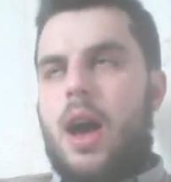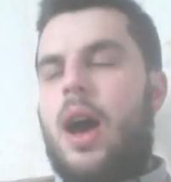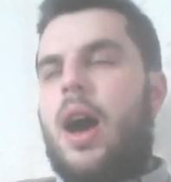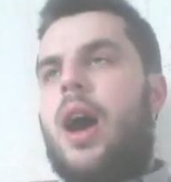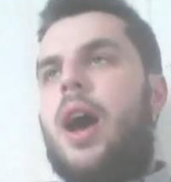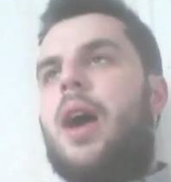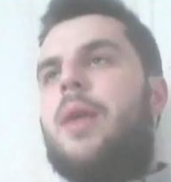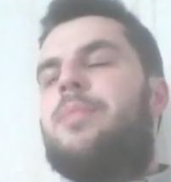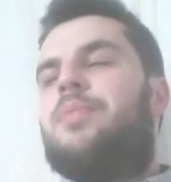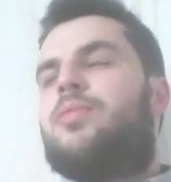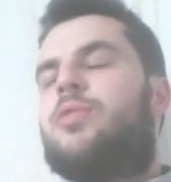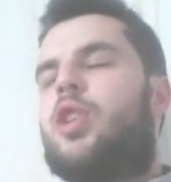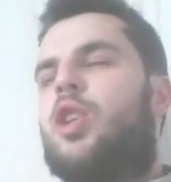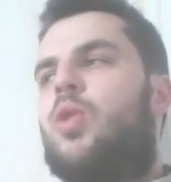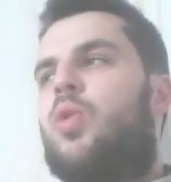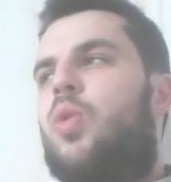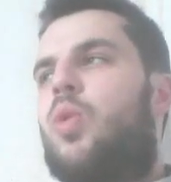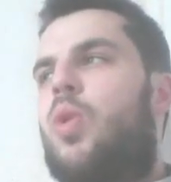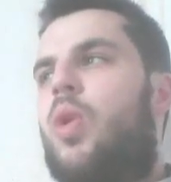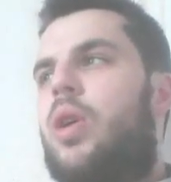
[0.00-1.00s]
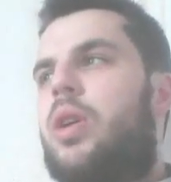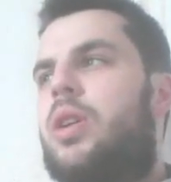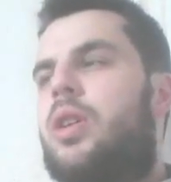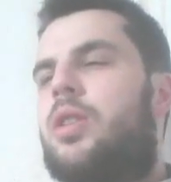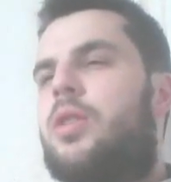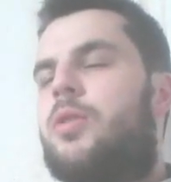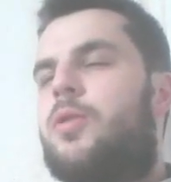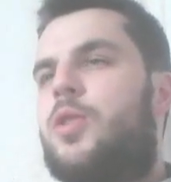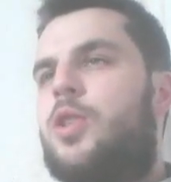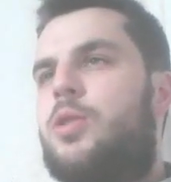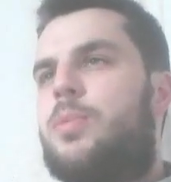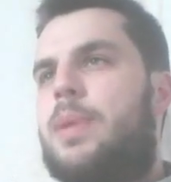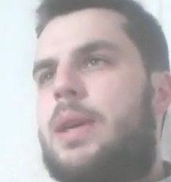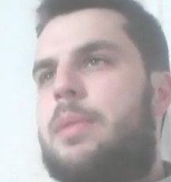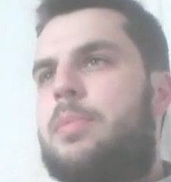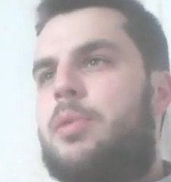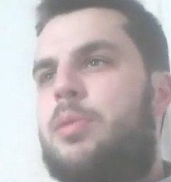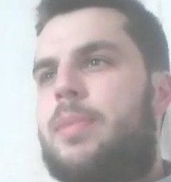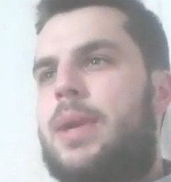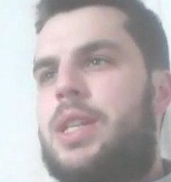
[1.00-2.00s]
Quite a few
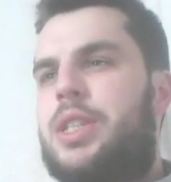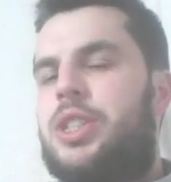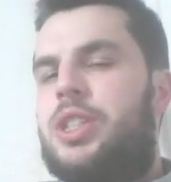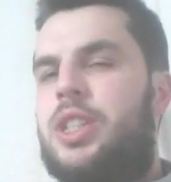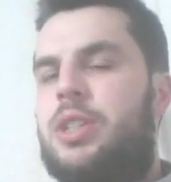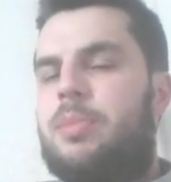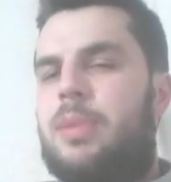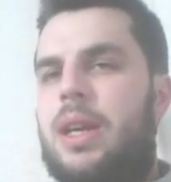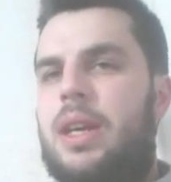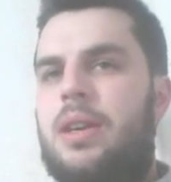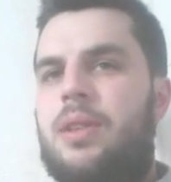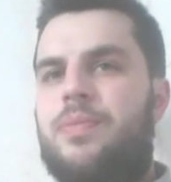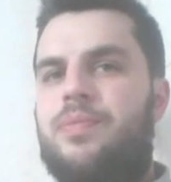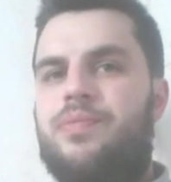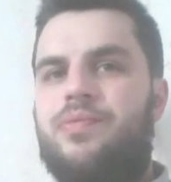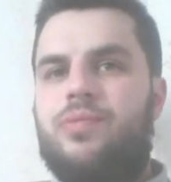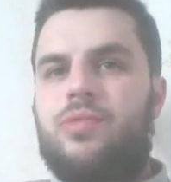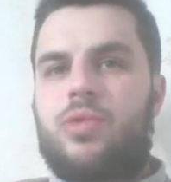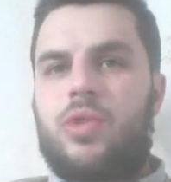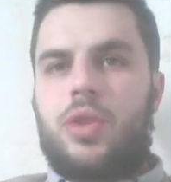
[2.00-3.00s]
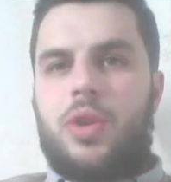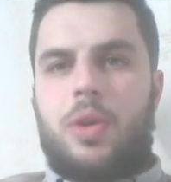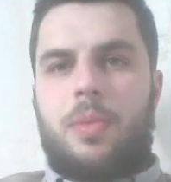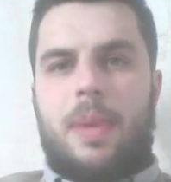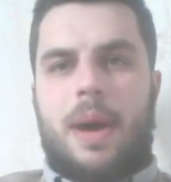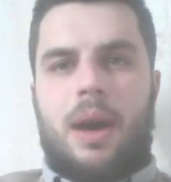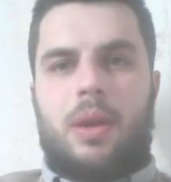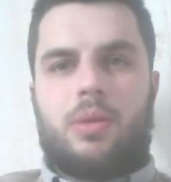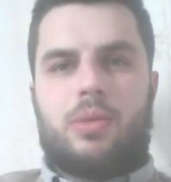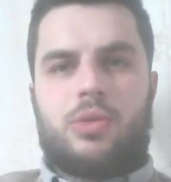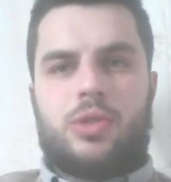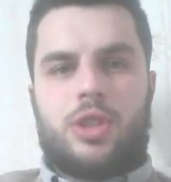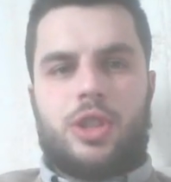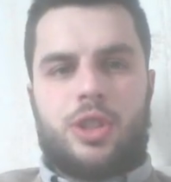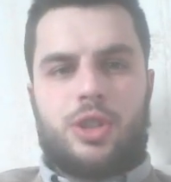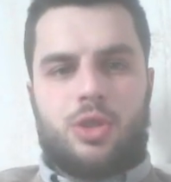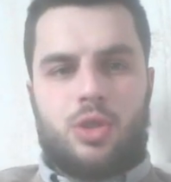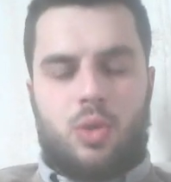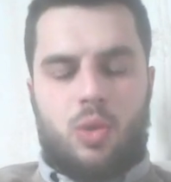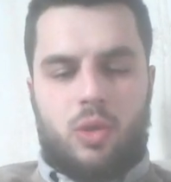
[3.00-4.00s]
people messaging me about
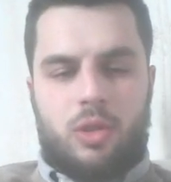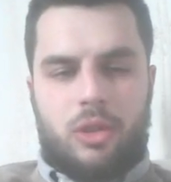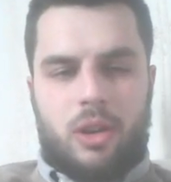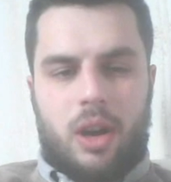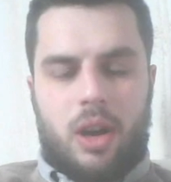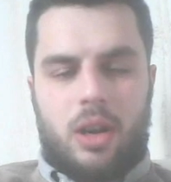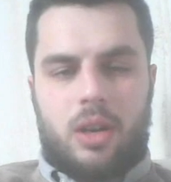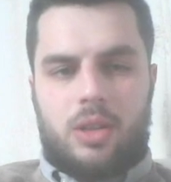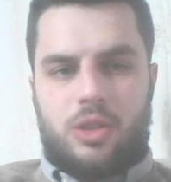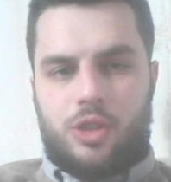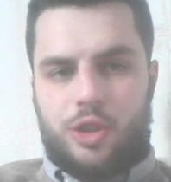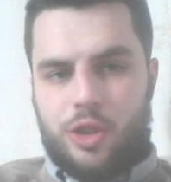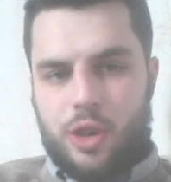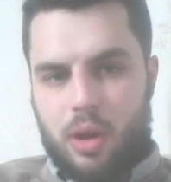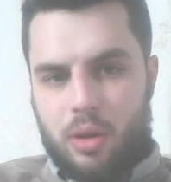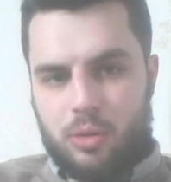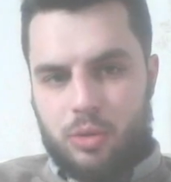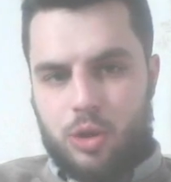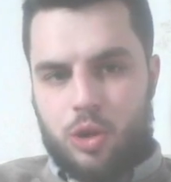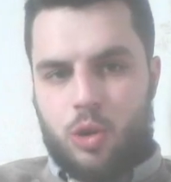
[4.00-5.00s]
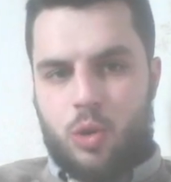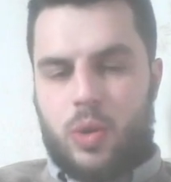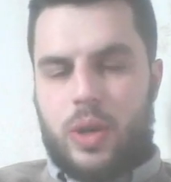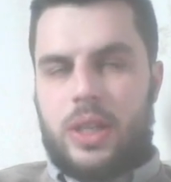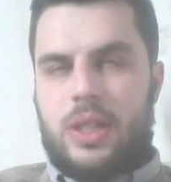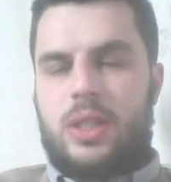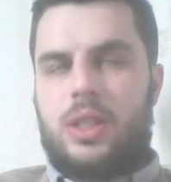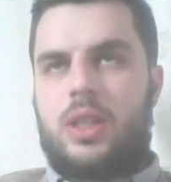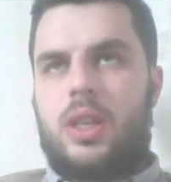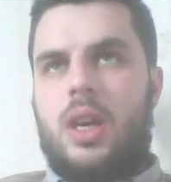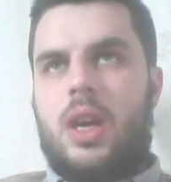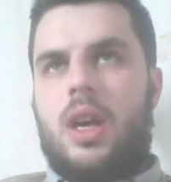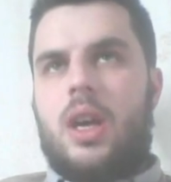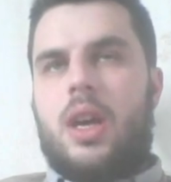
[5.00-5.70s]
Chisora, Joe Joyce.